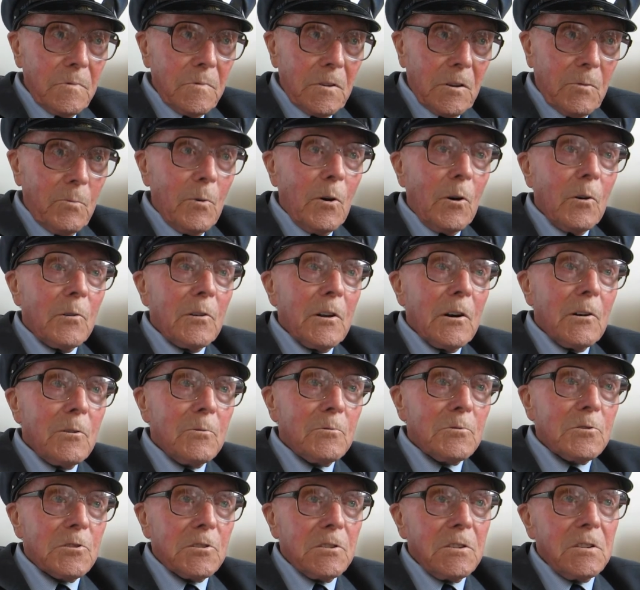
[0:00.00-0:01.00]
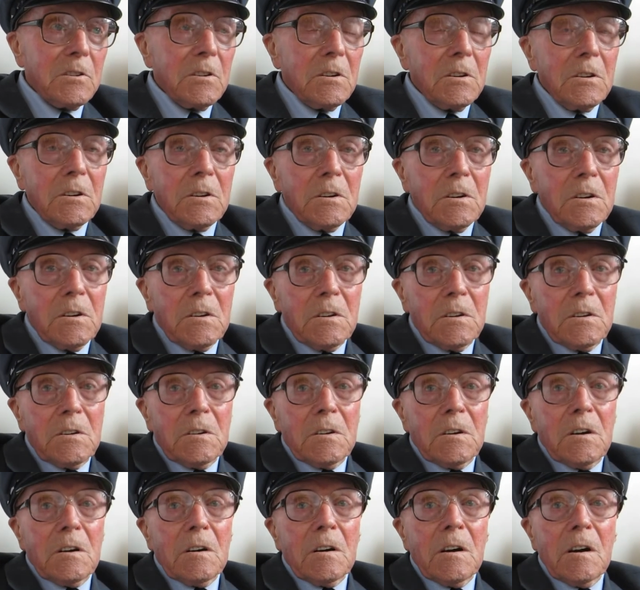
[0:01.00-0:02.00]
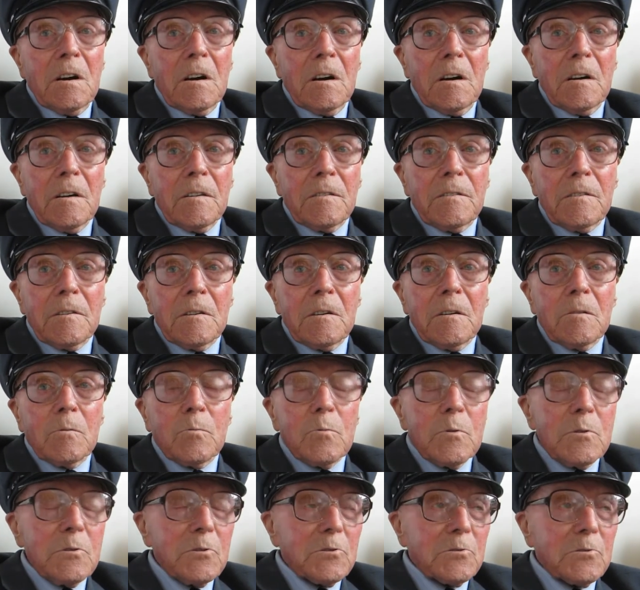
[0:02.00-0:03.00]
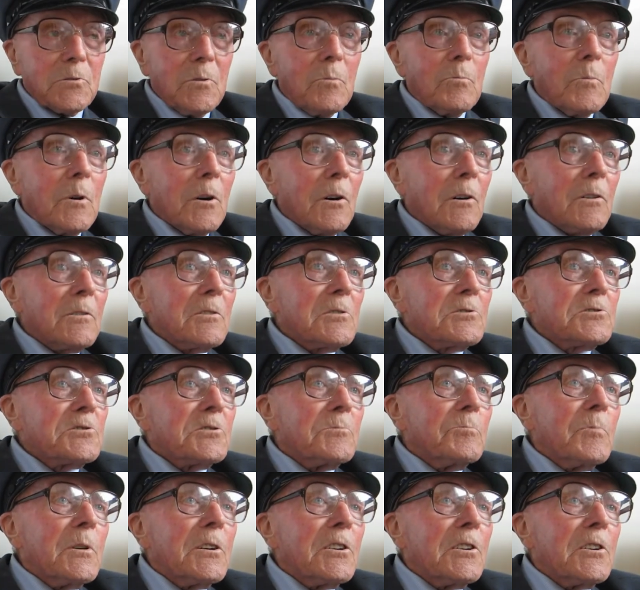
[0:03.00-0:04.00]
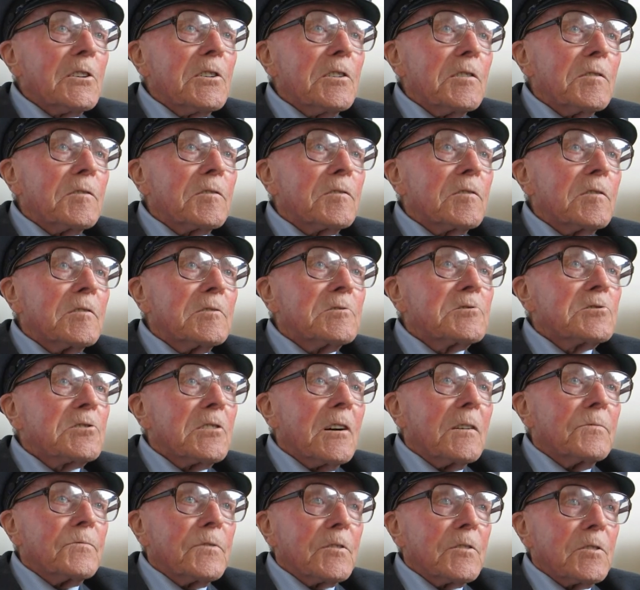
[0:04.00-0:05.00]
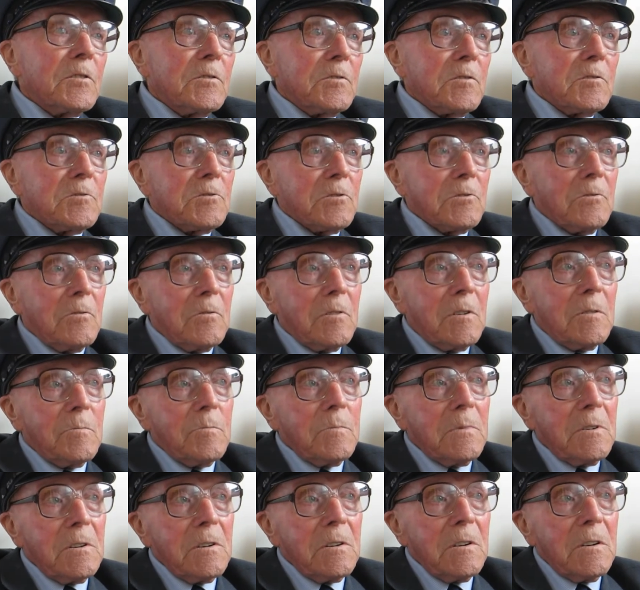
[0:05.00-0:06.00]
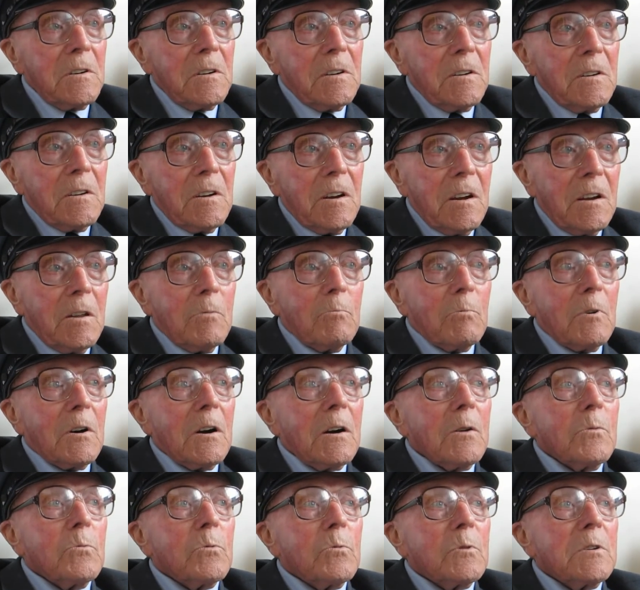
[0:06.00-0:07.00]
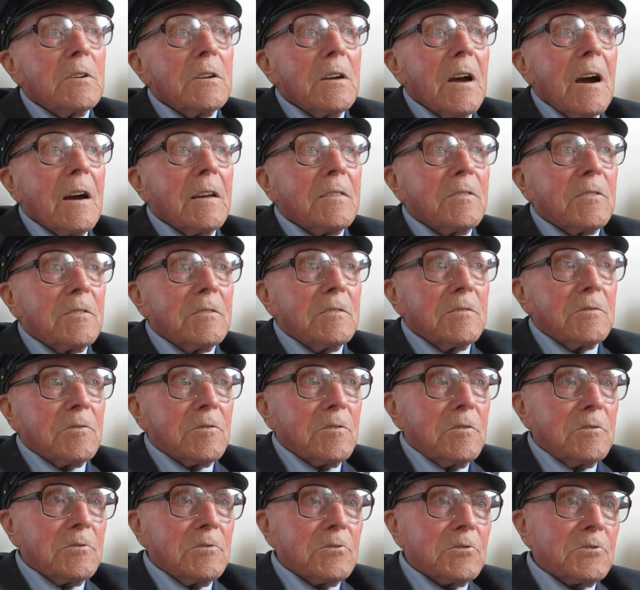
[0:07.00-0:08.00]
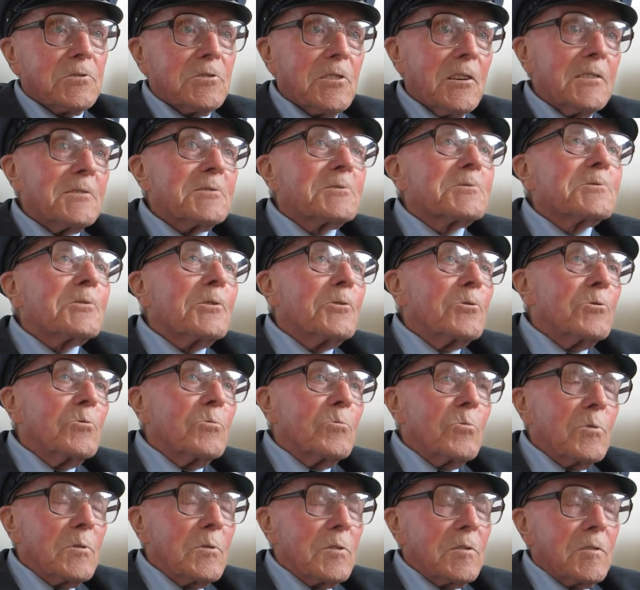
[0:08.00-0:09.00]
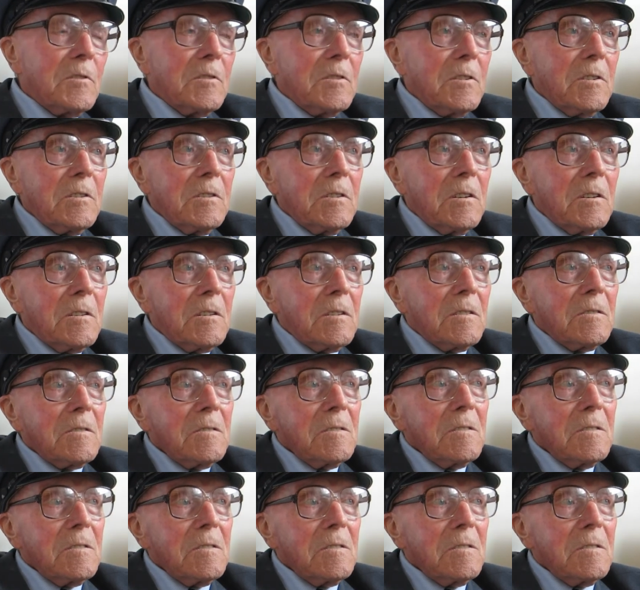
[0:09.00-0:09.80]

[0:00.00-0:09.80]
commandos, and we was at Martlesham Heath in Suffolk at the time. Anyway, we had this set to with the